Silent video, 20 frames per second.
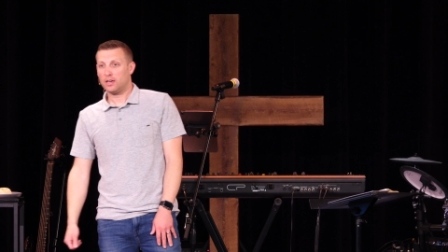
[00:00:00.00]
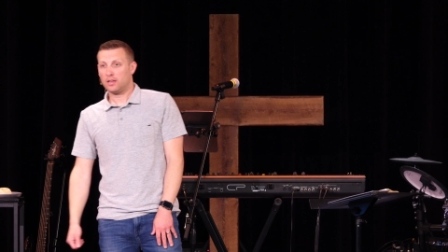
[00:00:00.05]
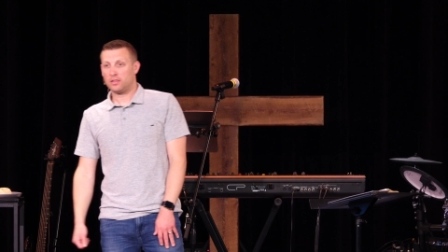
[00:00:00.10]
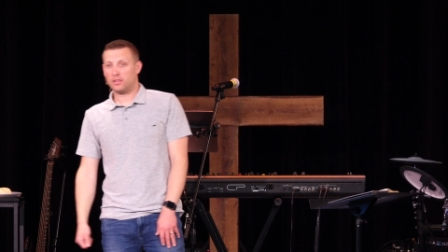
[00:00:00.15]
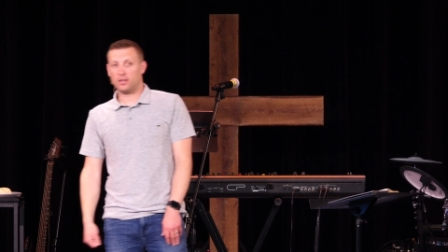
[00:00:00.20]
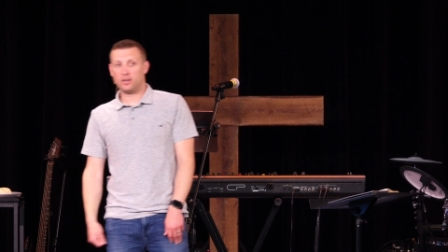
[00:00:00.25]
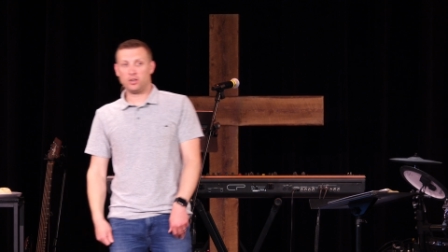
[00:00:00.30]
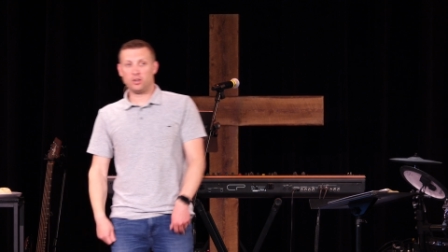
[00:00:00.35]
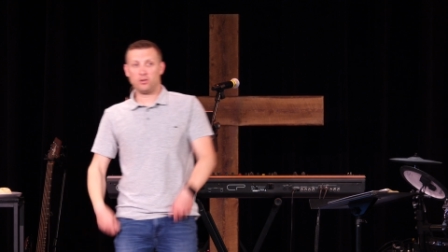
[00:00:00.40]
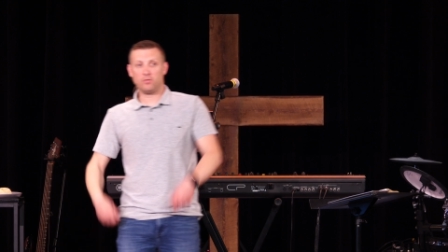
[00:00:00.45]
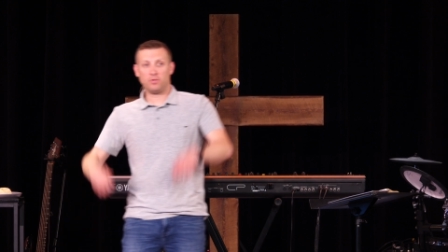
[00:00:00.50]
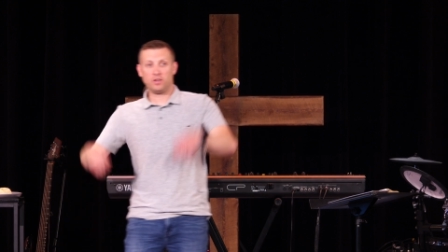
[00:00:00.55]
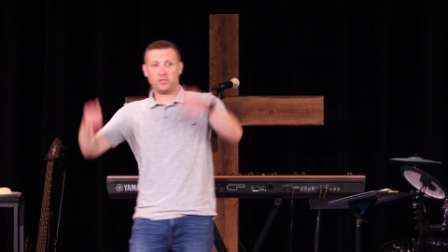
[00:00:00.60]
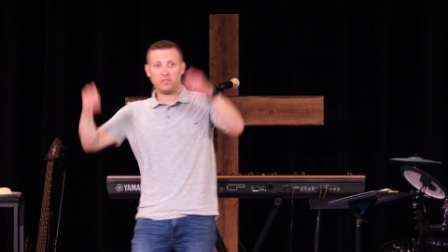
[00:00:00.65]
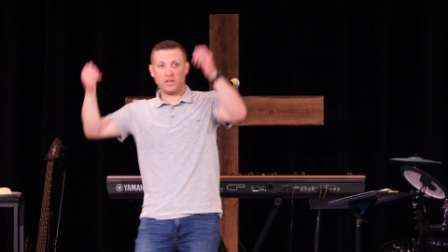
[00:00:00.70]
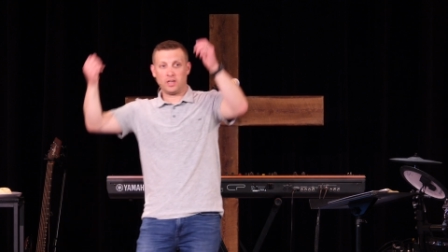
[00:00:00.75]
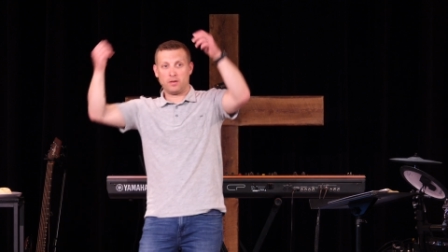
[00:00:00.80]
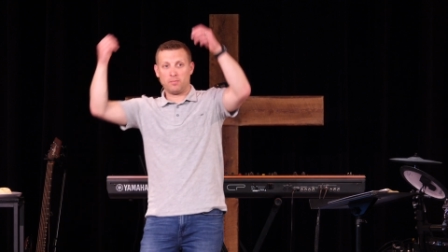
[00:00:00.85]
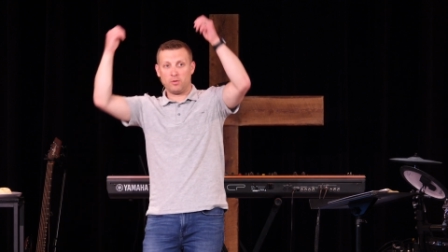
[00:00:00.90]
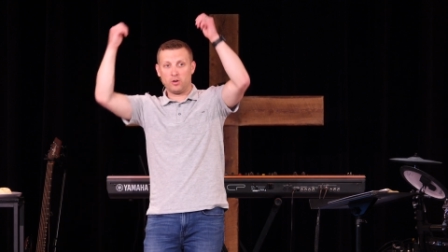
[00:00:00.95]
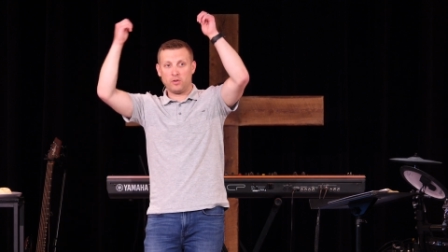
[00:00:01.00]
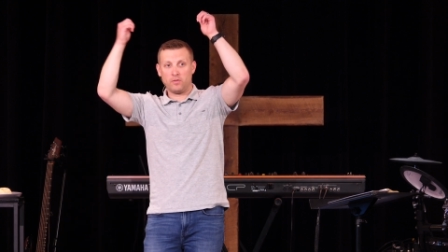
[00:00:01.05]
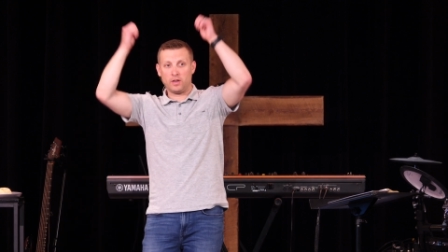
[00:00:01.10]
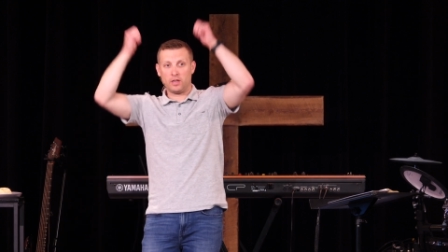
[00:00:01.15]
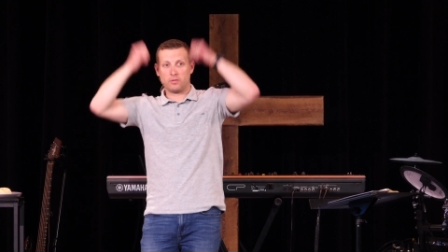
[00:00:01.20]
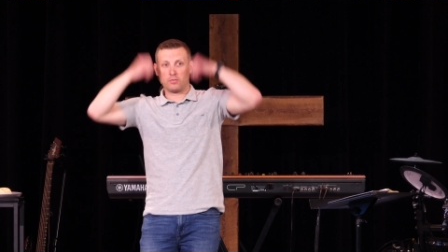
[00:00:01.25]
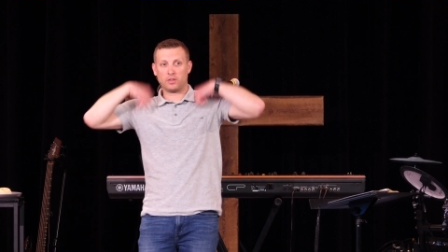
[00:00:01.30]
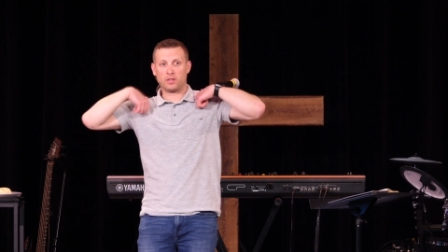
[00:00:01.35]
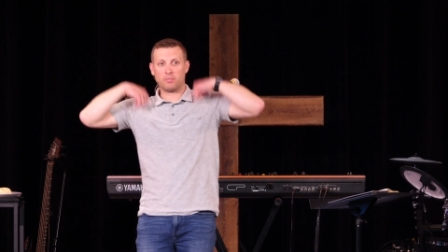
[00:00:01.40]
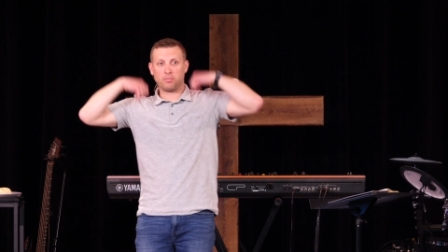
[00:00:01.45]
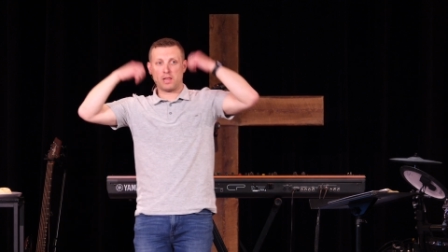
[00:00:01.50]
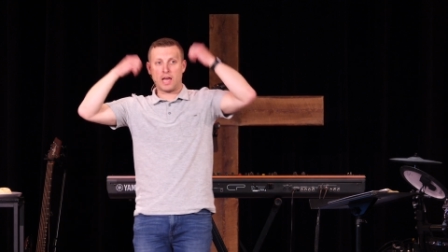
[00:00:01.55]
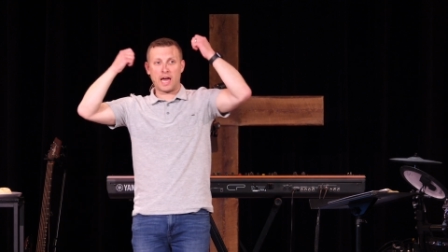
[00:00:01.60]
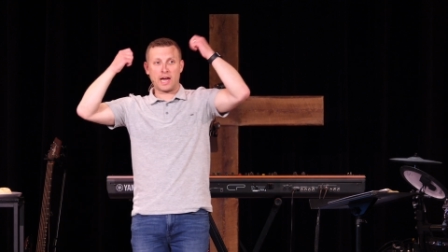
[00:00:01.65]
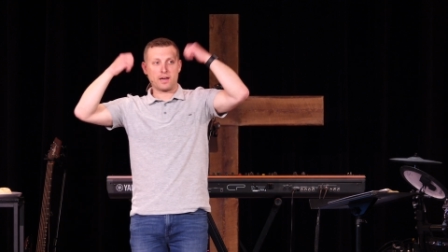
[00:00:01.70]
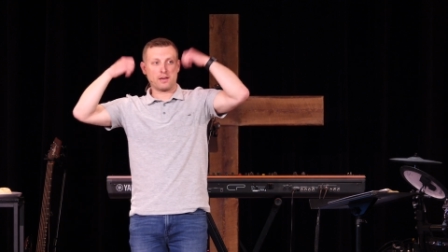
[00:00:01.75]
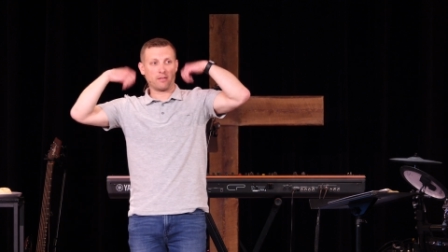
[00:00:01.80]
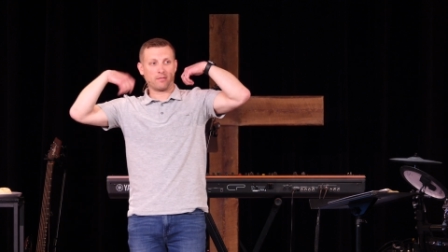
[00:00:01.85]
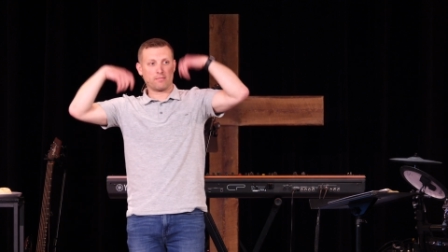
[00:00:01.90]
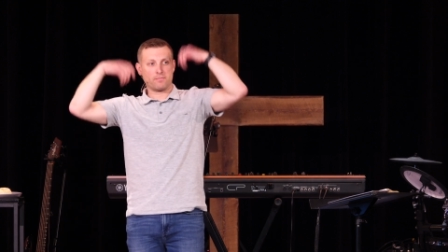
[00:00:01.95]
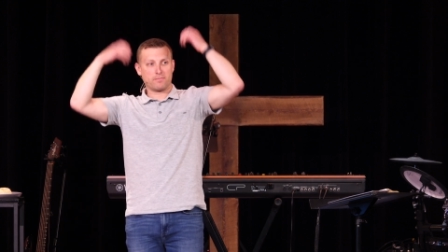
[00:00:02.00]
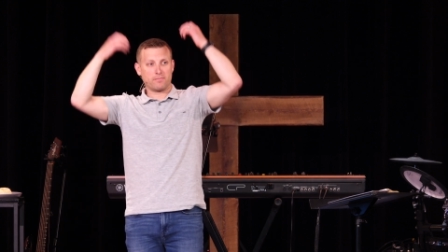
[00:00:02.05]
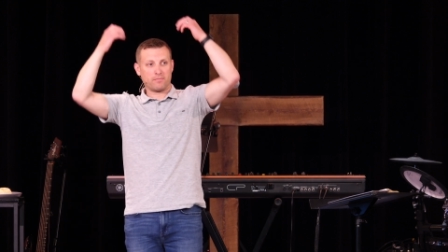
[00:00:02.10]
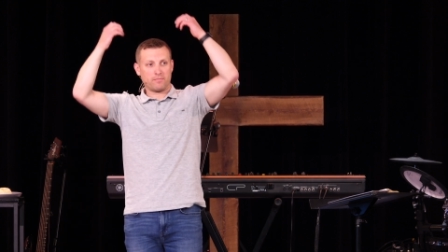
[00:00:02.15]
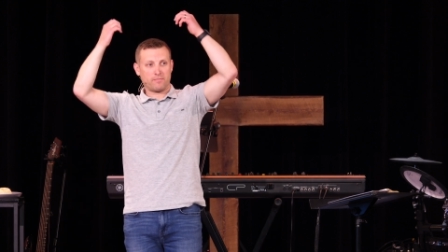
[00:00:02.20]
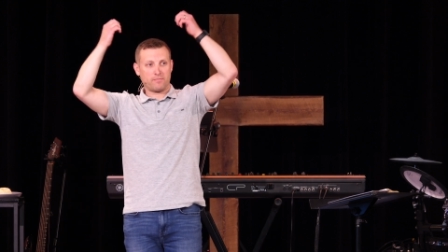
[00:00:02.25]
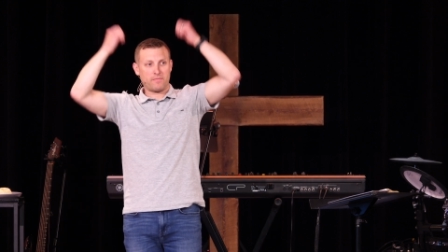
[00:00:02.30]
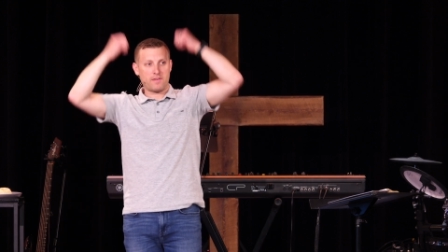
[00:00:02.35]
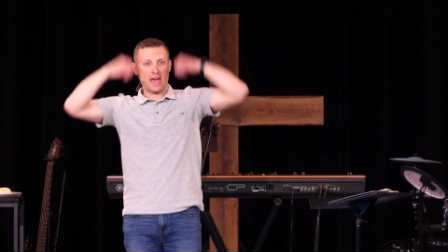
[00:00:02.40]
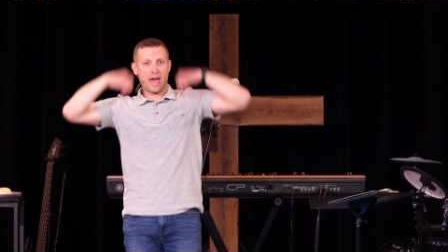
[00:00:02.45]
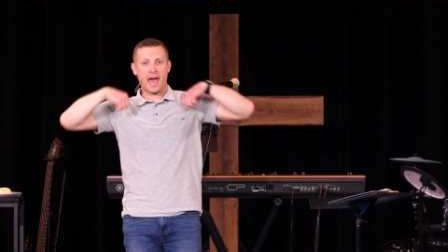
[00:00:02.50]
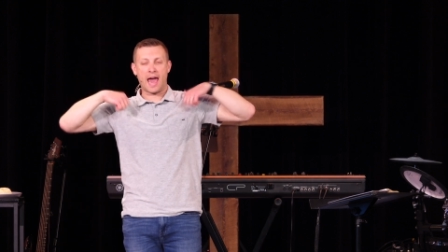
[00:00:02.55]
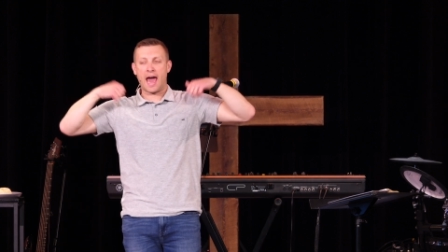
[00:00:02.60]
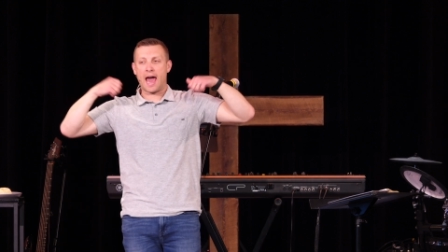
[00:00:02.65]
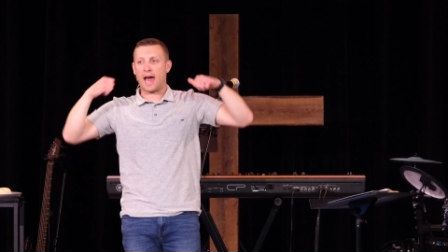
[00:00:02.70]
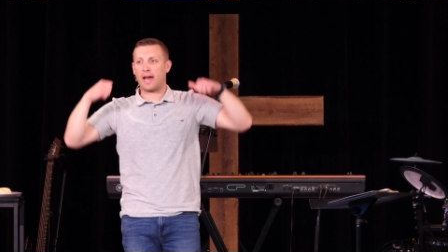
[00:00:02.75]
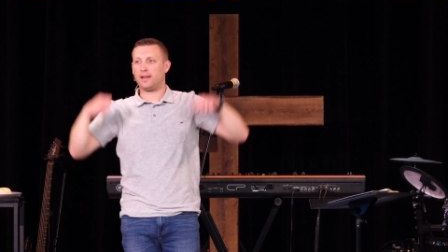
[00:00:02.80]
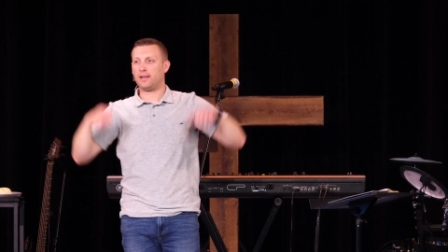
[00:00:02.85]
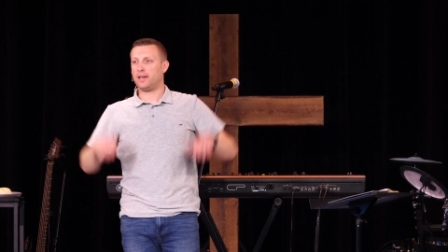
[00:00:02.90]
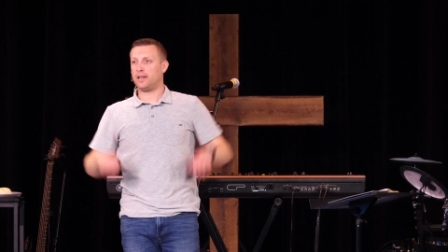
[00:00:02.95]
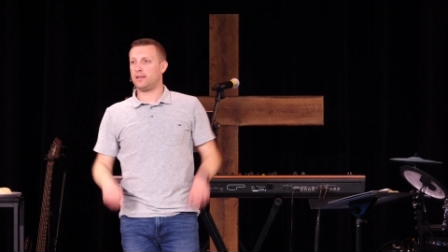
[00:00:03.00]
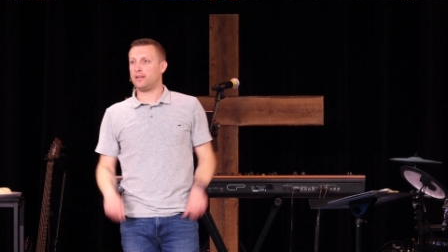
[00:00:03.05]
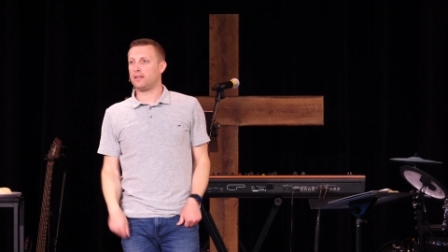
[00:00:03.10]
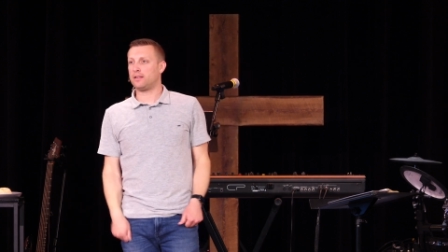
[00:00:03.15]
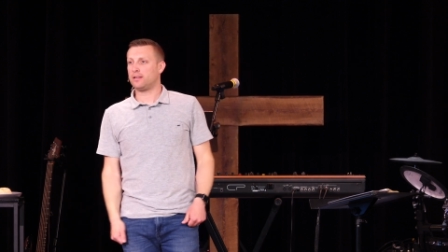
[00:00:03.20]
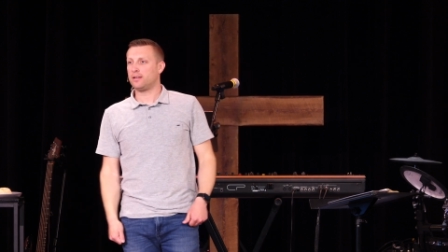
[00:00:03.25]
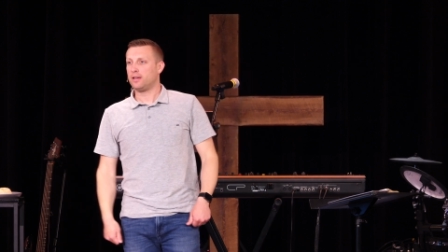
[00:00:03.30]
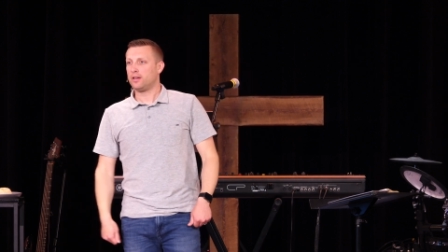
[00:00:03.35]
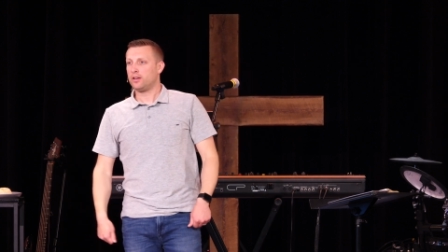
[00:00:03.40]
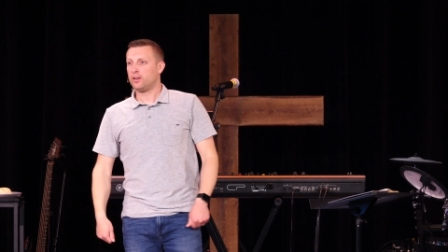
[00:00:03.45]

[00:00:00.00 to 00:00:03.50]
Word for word: the dude we see in movies with the black hat the,